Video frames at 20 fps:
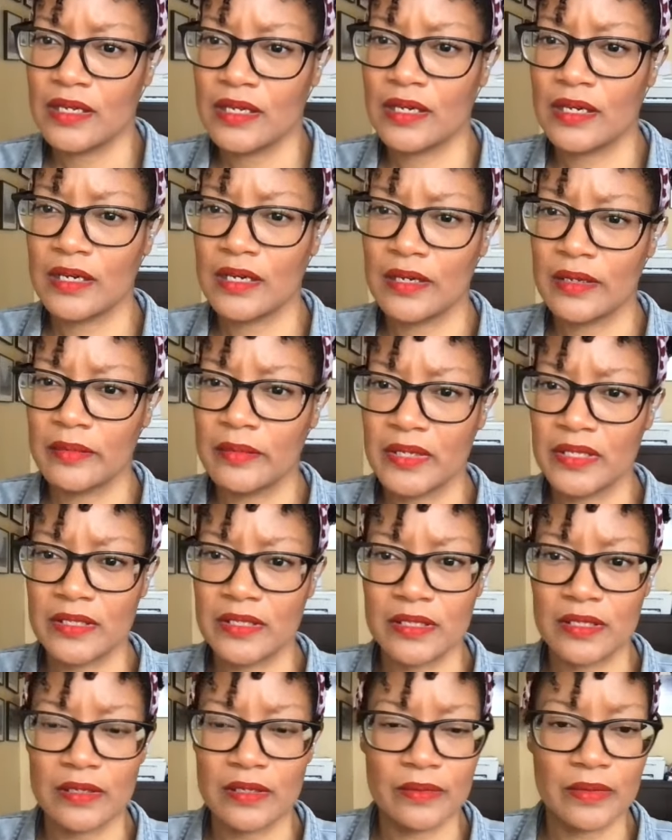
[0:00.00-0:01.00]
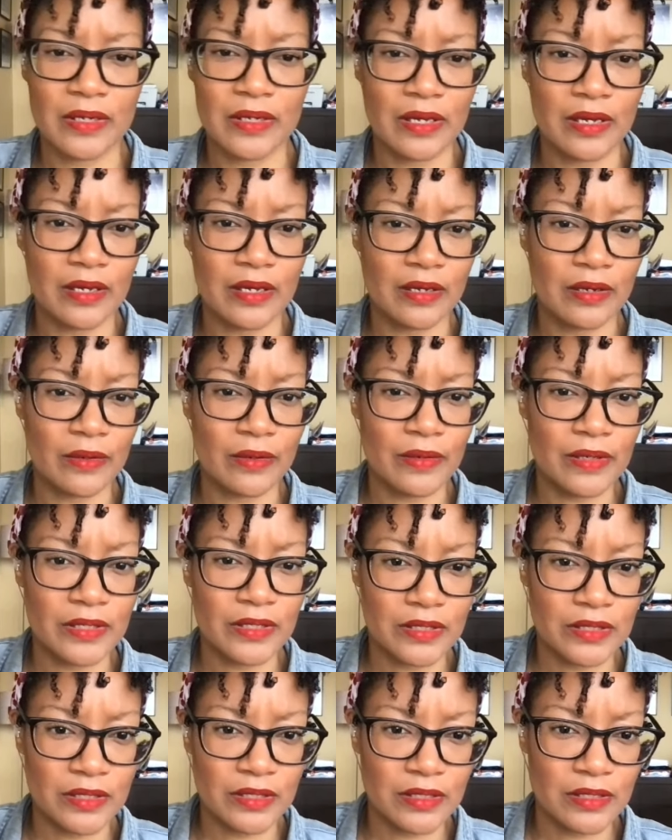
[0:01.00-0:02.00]
Let me see. We got a
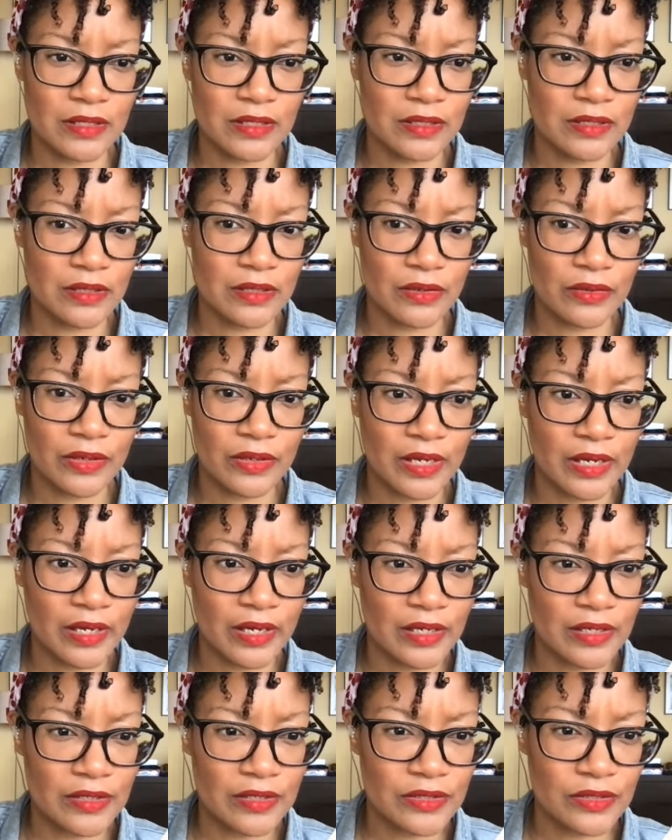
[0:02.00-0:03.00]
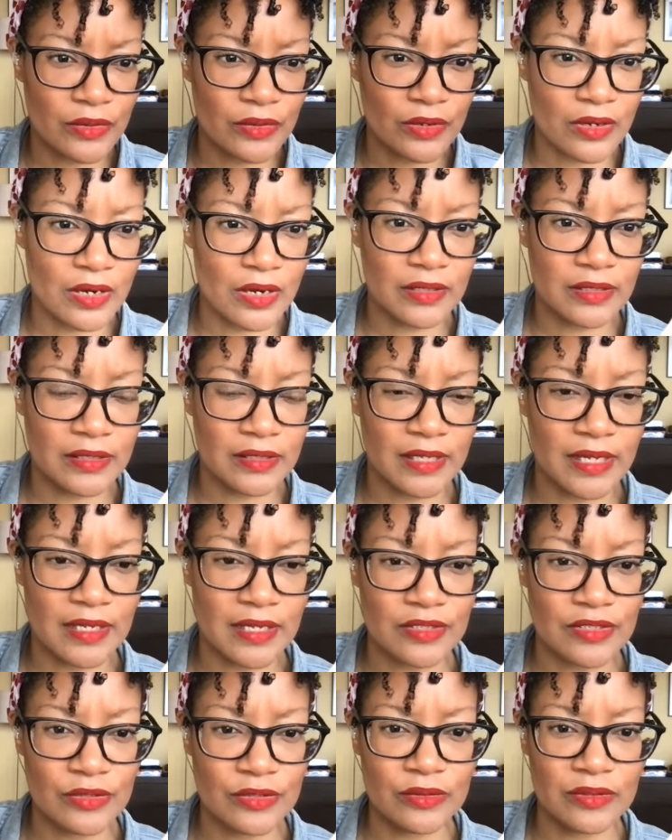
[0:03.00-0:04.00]
question. Okay, so caught the
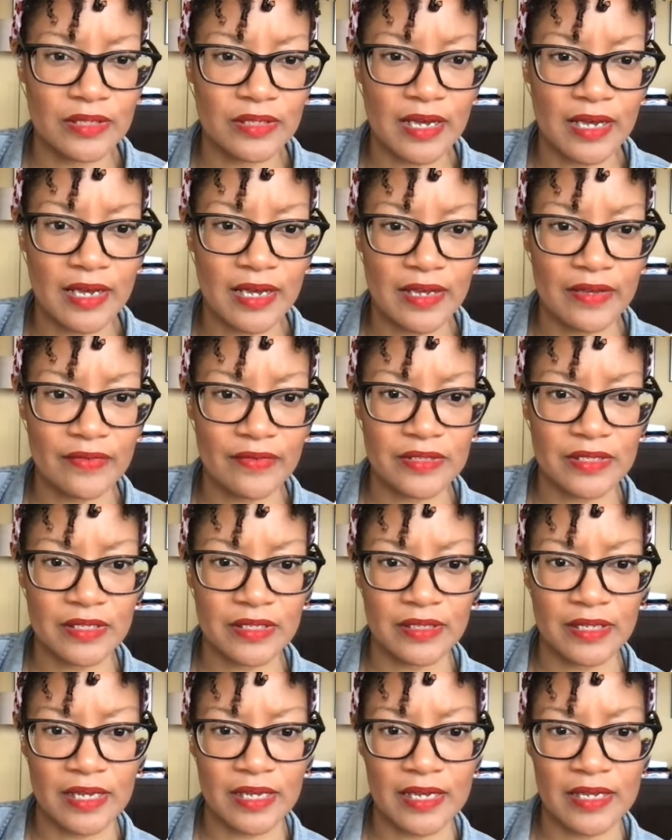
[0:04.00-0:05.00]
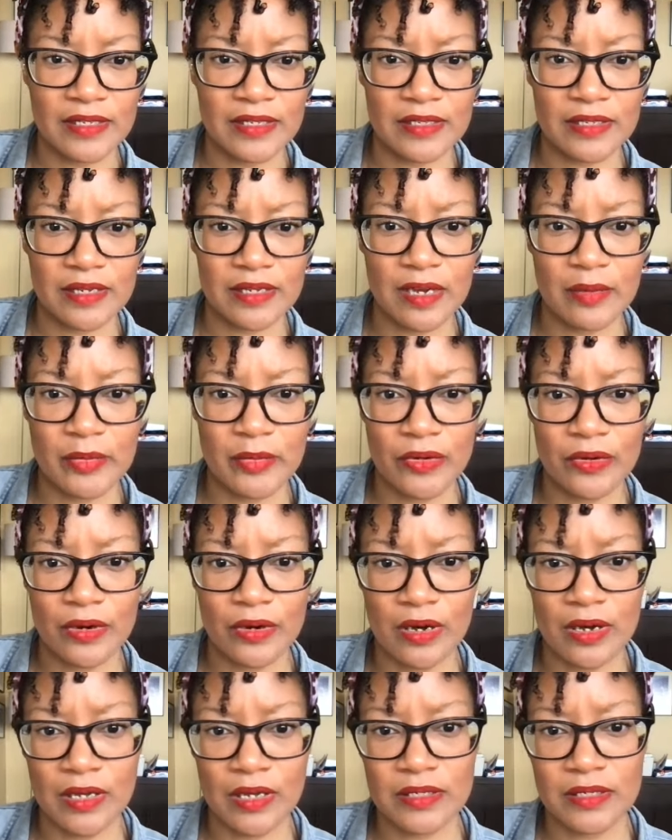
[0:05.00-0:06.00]
last 2 lives. Glad to come
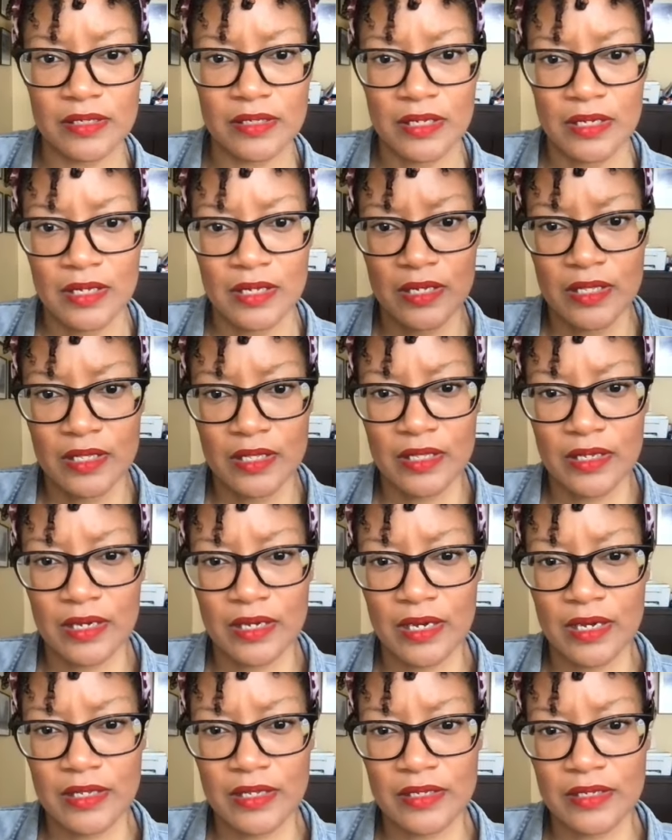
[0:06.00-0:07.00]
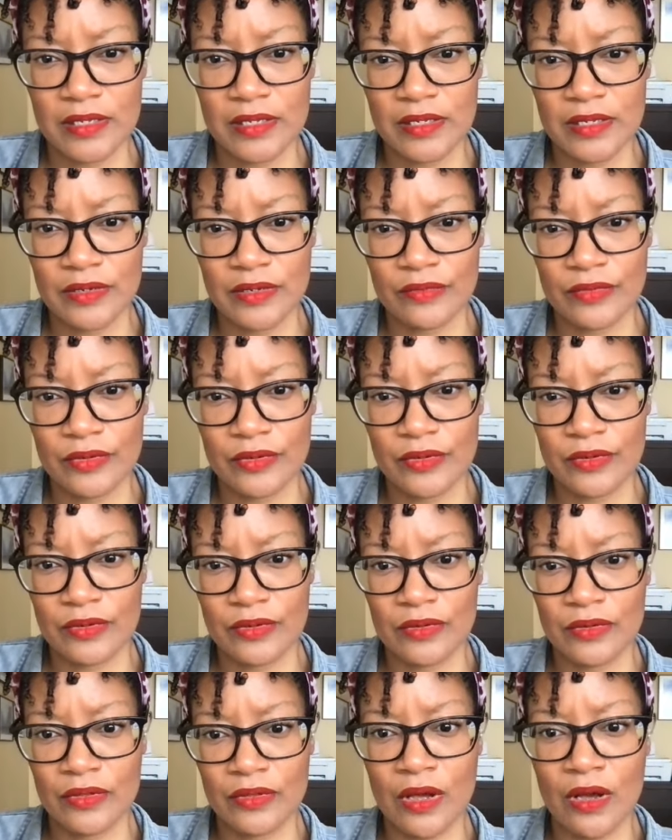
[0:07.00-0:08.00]
across the content.
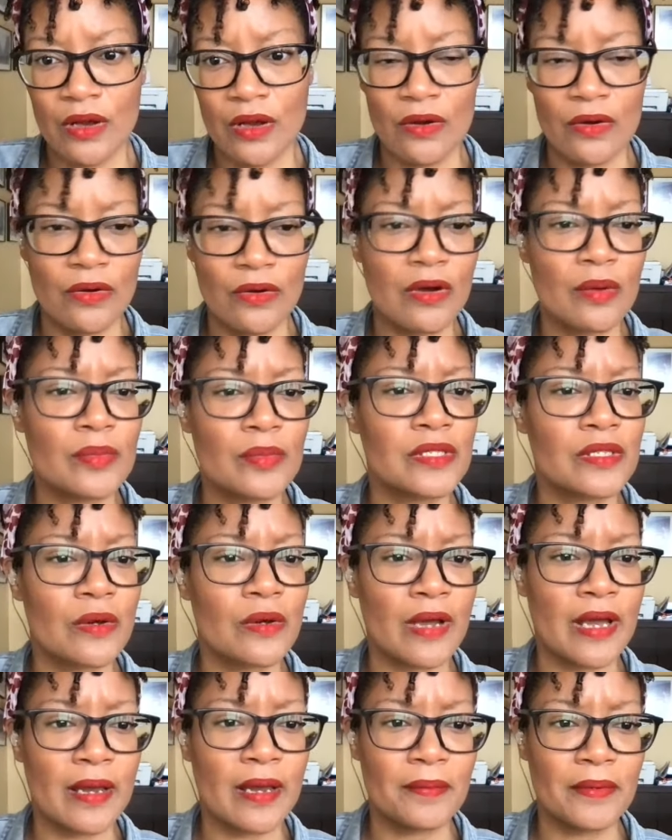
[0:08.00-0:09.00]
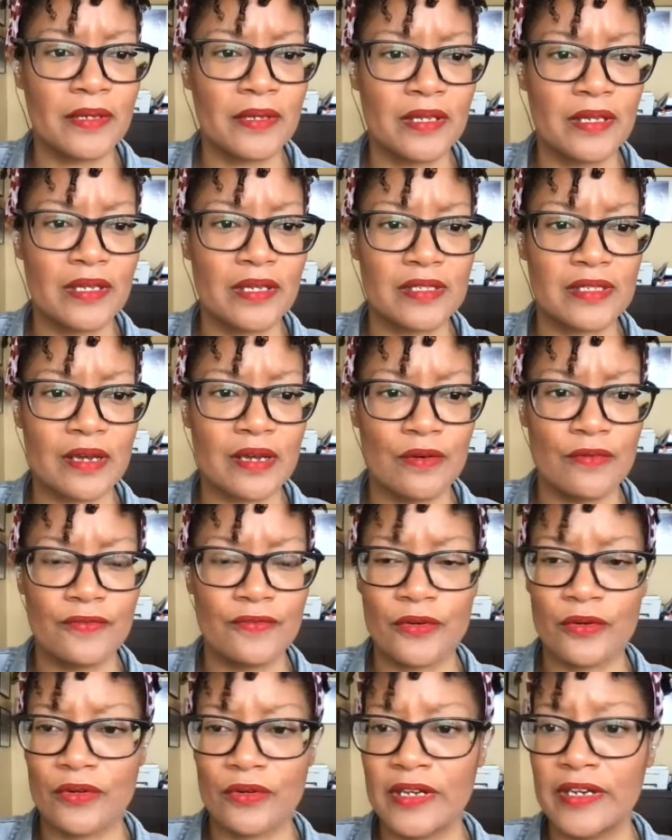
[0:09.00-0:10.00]
Real. Oh, I'm so happy it's
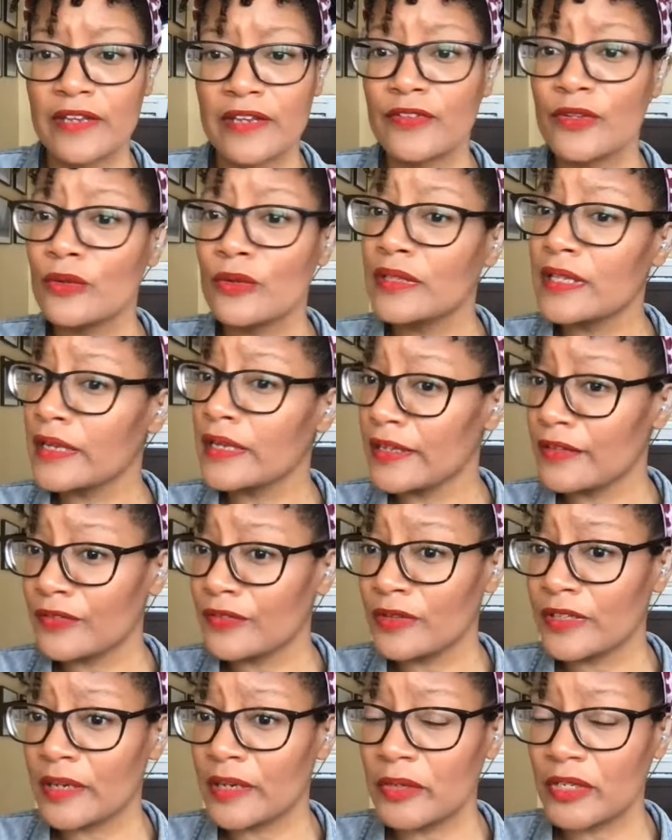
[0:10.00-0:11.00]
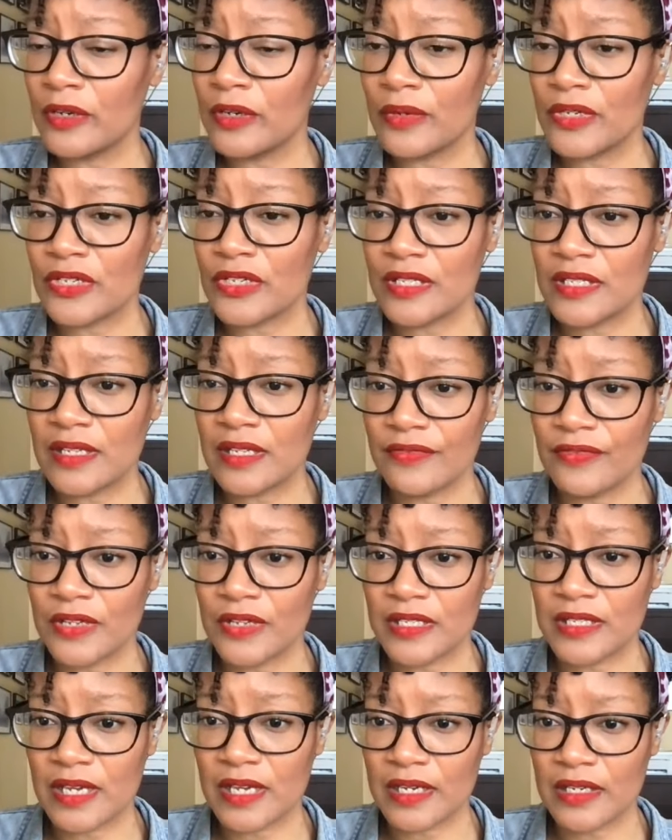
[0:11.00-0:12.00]
helpful. And if you let me know what your stuff
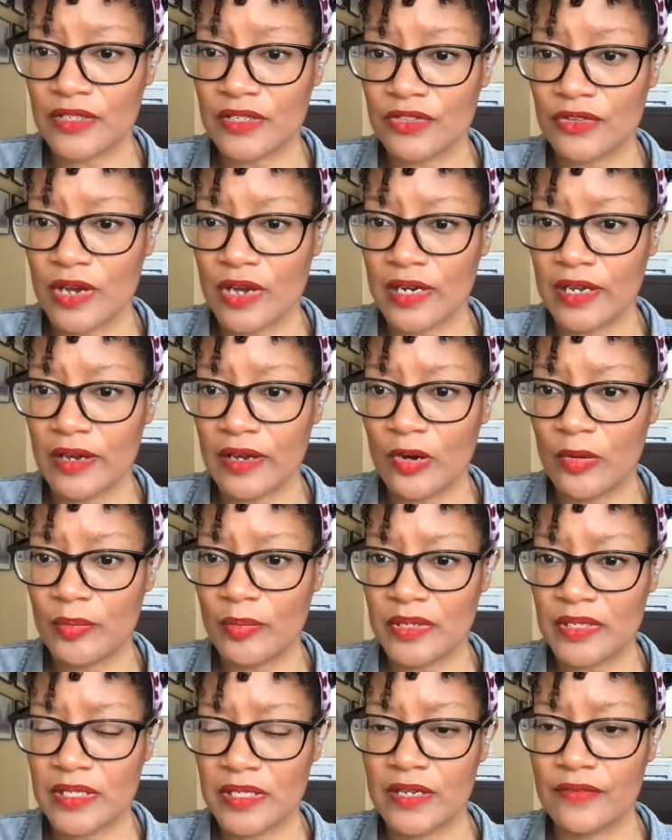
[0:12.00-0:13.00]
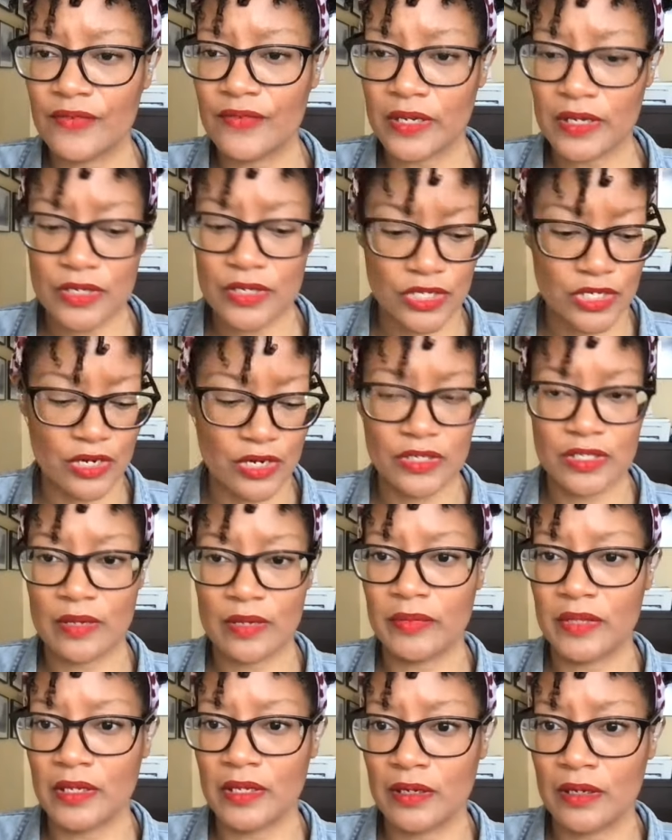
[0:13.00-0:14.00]
is, I can try to help and see if I can share
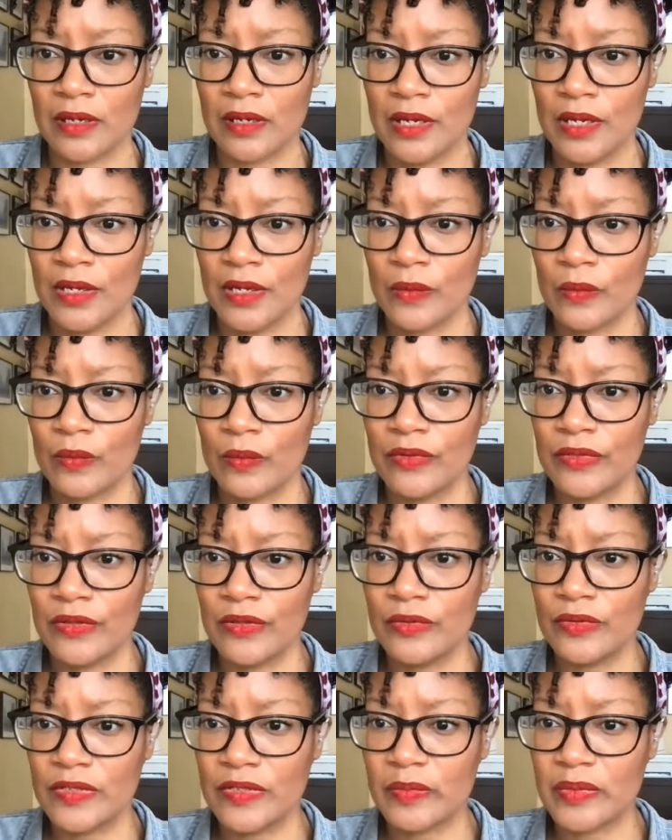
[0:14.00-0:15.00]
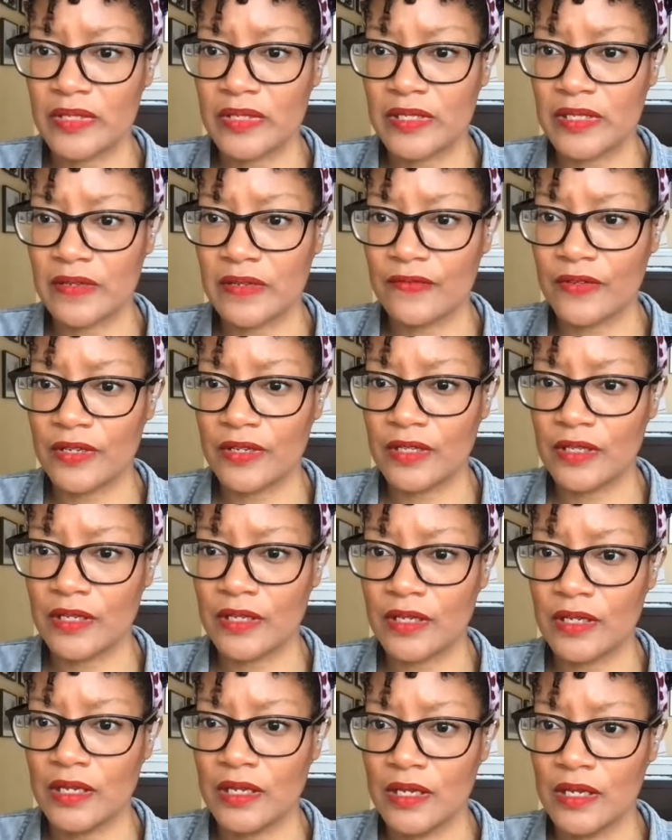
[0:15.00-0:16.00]
something with you
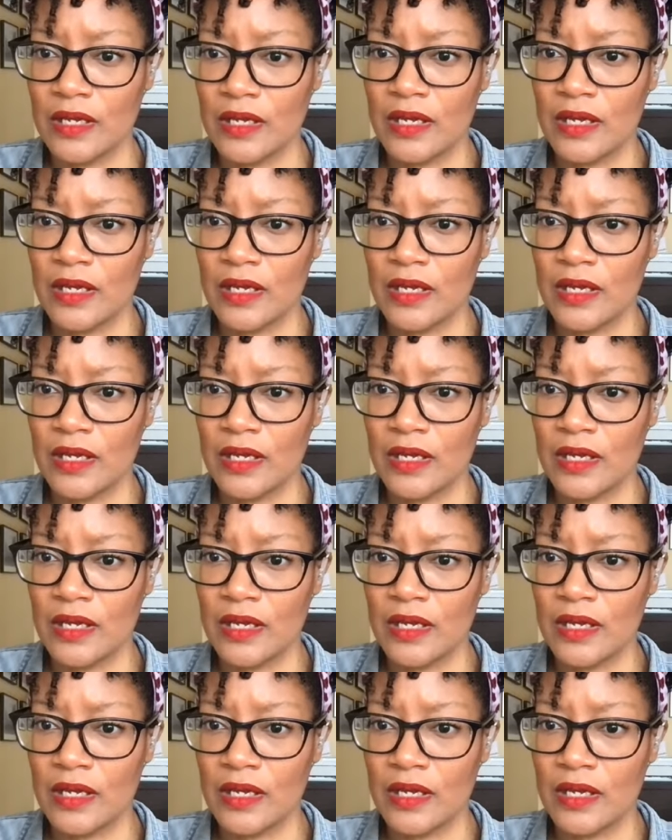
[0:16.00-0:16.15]
specifically.